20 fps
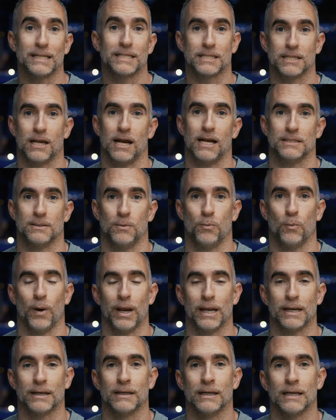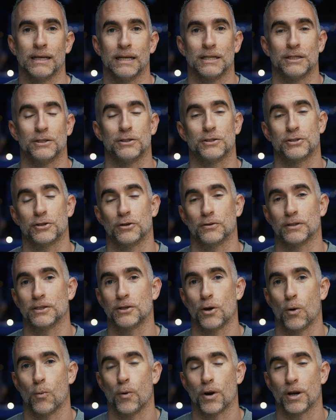its size and weight. You certainly
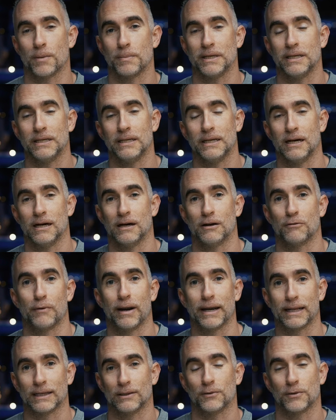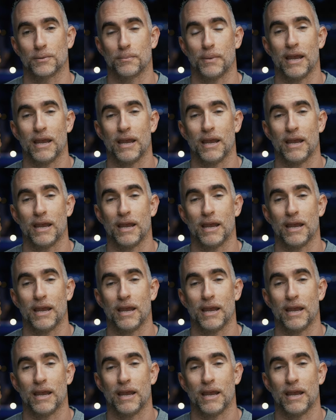don't want to be uh, running along the